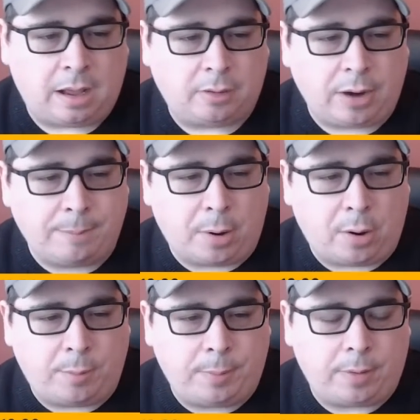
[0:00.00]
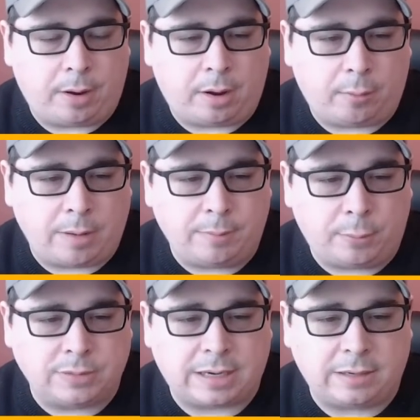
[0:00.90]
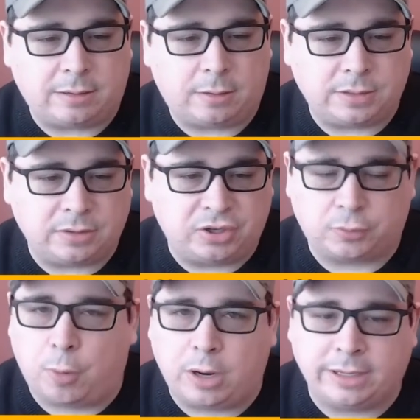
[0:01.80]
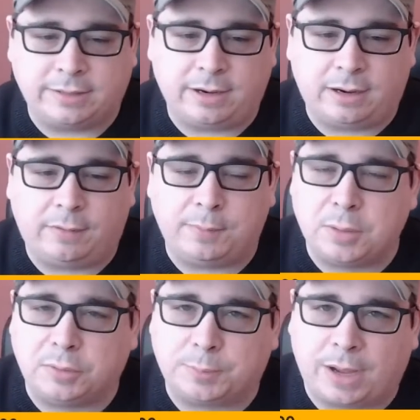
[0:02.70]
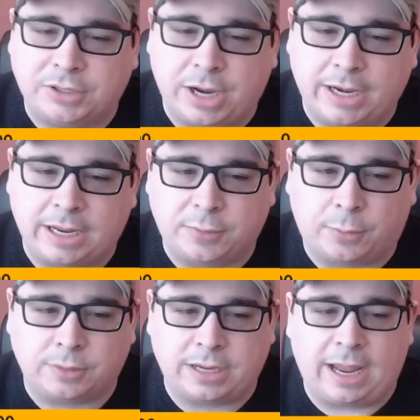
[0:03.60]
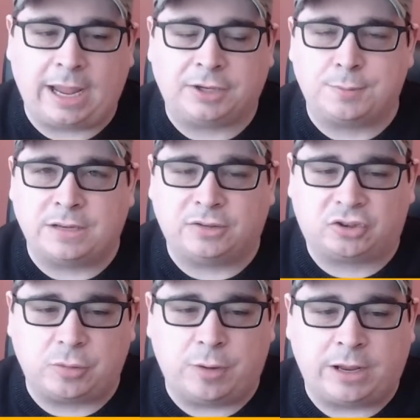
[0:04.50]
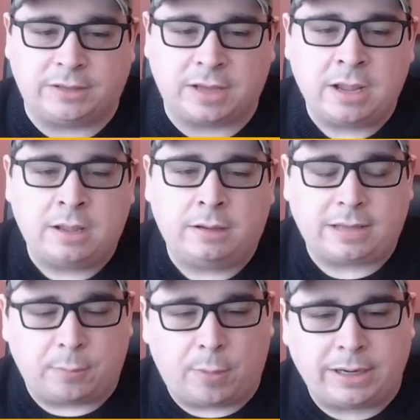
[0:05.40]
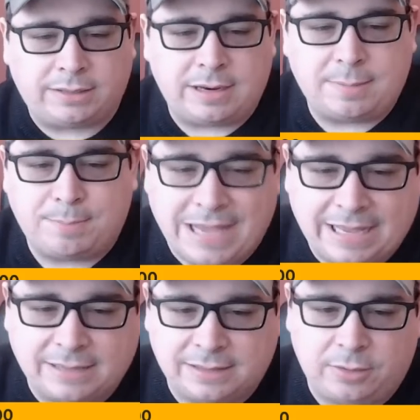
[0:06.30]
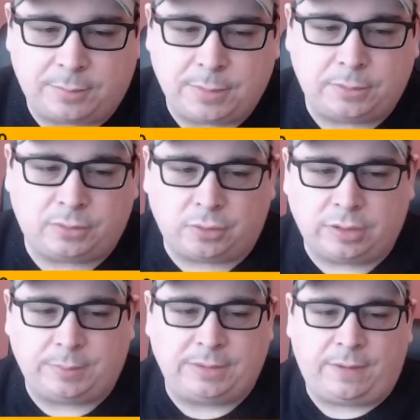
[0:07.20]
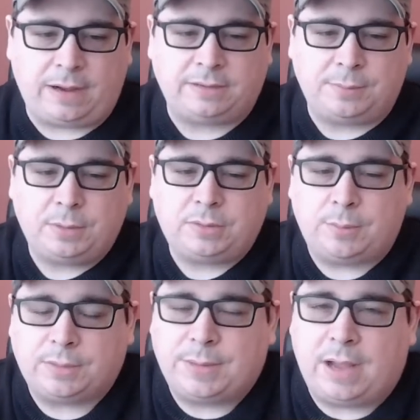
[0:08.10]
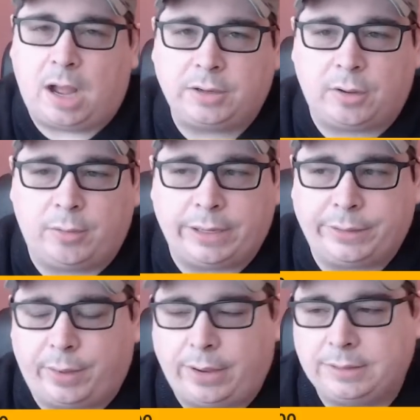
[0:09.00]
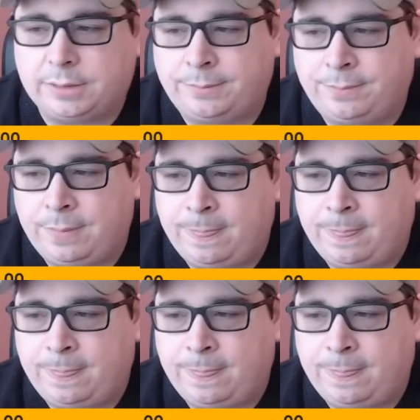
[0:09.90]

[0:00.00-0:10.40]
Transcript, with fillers: Uh, Graham Pope, uh, Rottenborn said in closing, just one incident of abuse by JD towards AH means she wins. Can one incident be considered abuse? Surely to be defined as abuse, it must be ongoing. Thoughts?